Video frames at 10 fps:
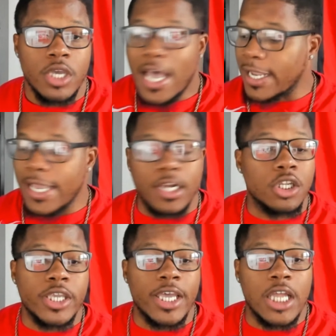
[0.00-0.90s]
I got to
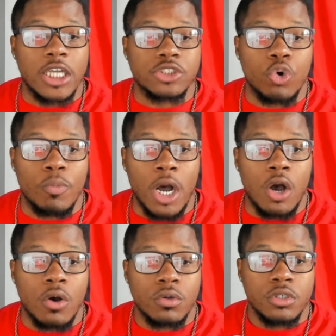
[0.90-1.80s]
look at Lonzo
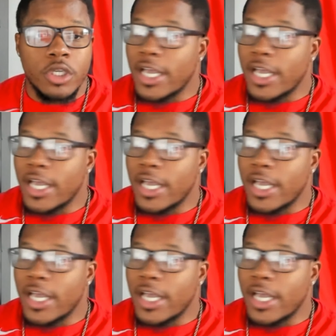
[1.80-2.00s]
Ball.